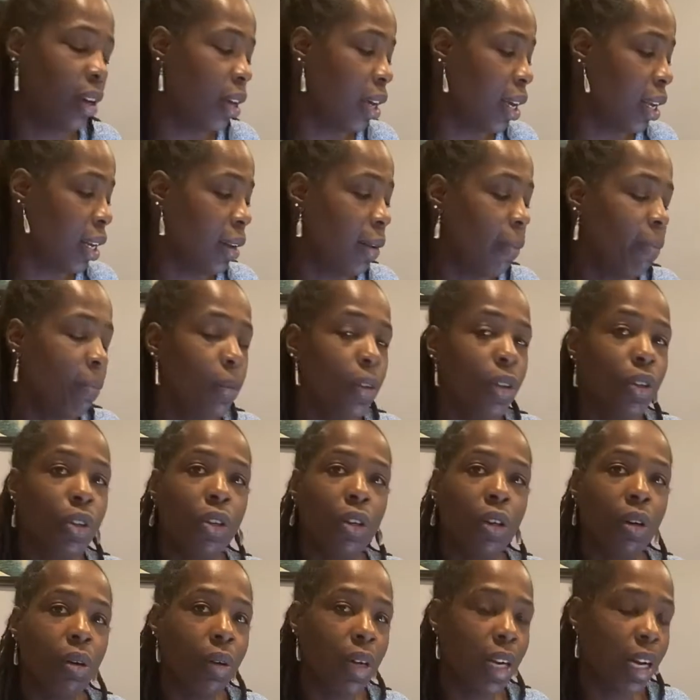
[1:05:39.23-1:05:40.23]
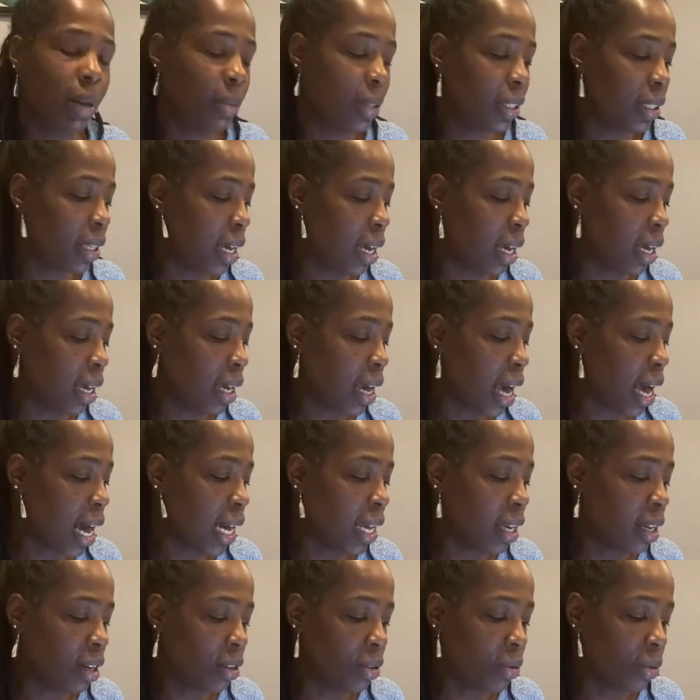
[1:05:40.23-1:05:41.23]
And you know what I'm saying?
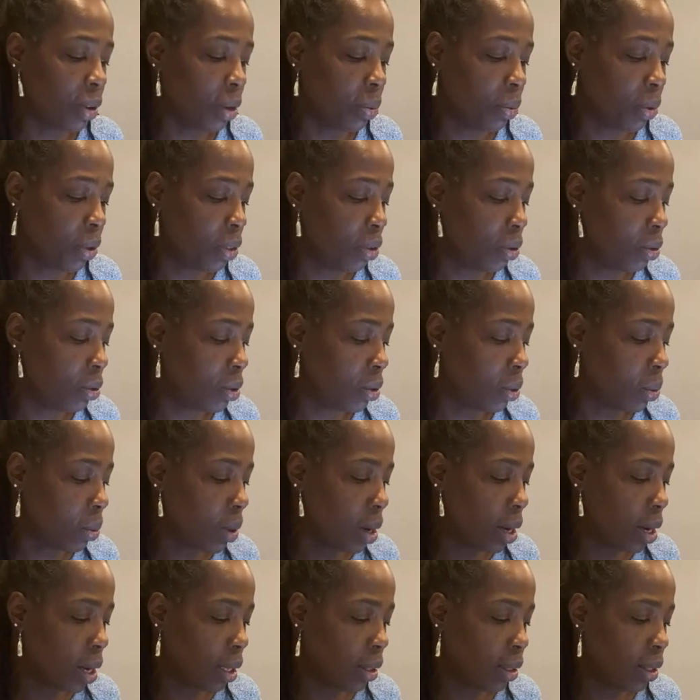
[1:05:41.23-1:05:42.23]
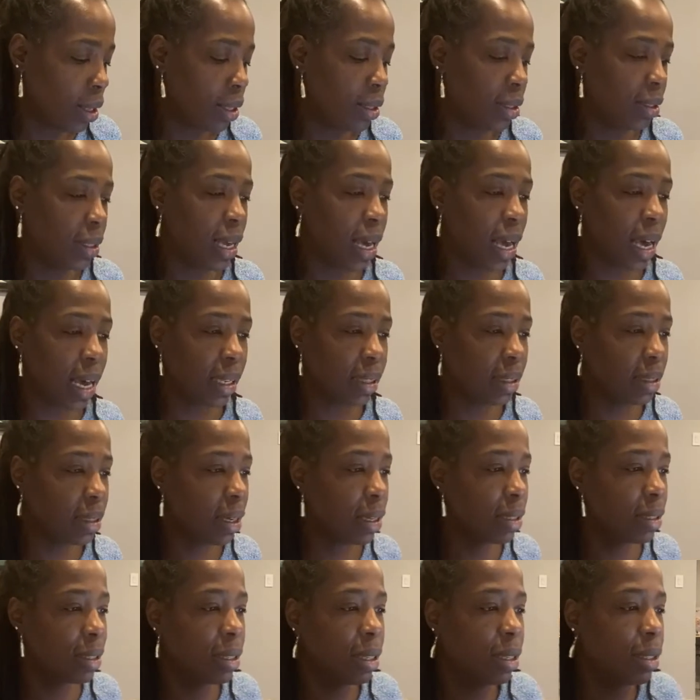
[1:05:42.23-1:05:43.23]
I agree with you, Dewan. The text
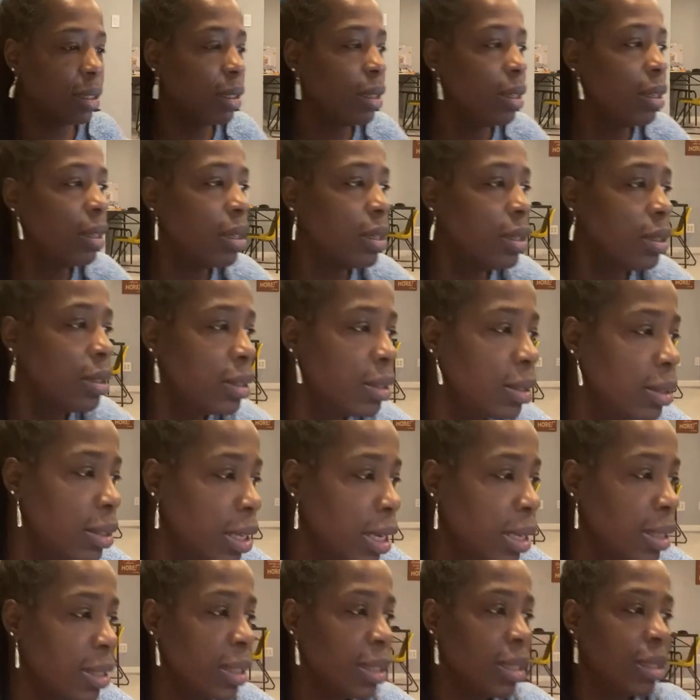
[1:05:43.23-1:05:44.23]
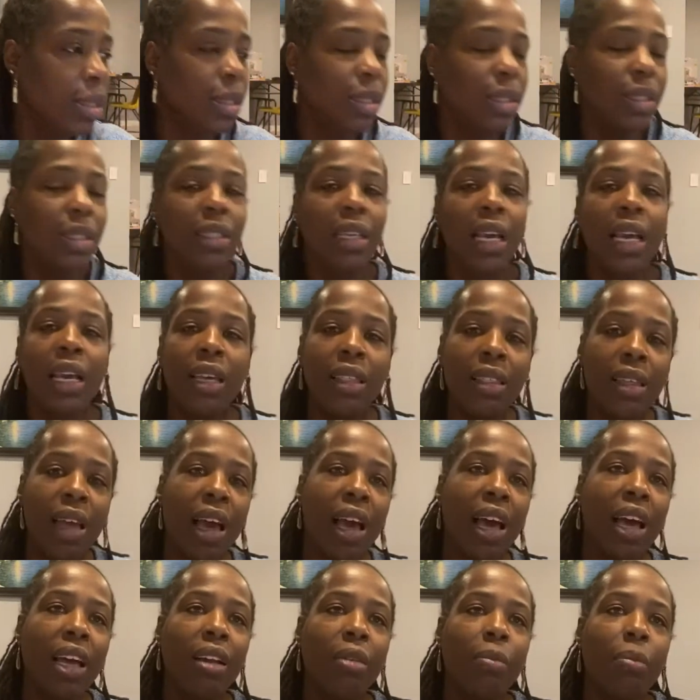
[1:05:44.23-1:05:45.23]
doesn't say
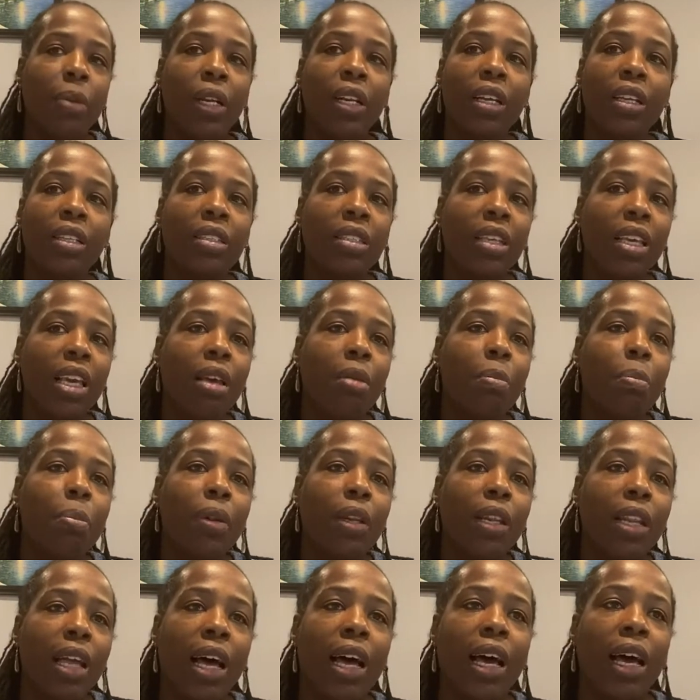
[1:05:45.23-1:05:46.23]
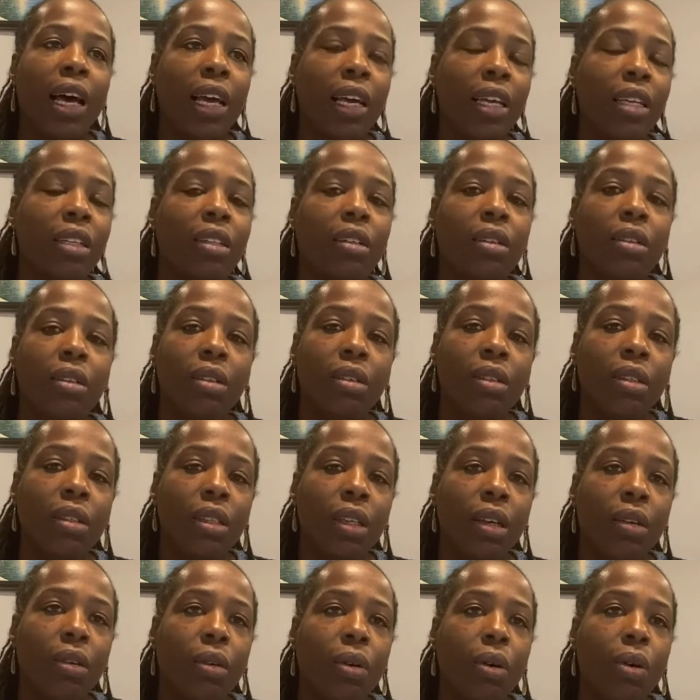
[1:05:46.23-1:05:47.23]
that, but it's implied
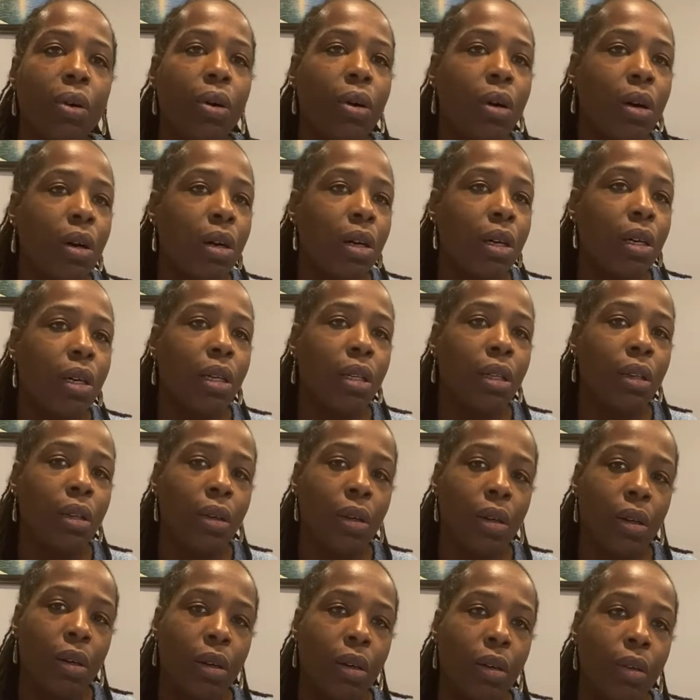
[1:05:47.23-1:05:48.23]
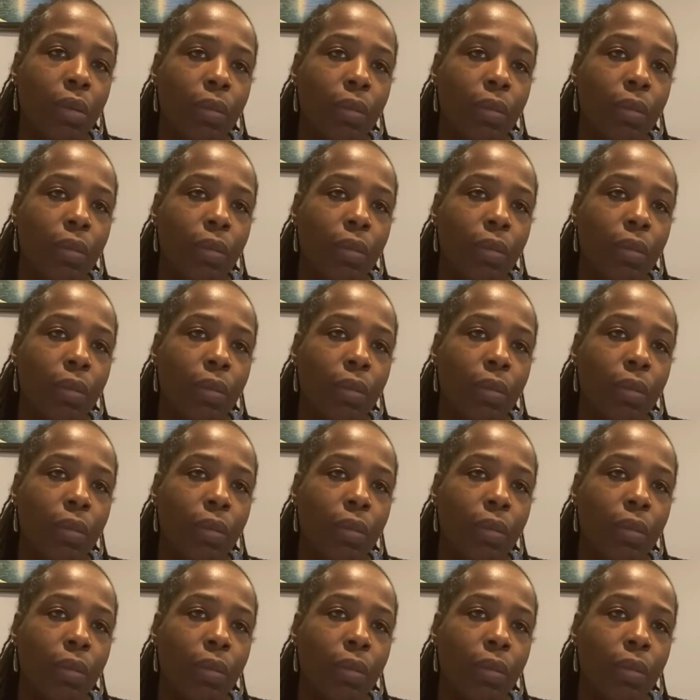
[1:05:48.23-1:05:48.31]
all along.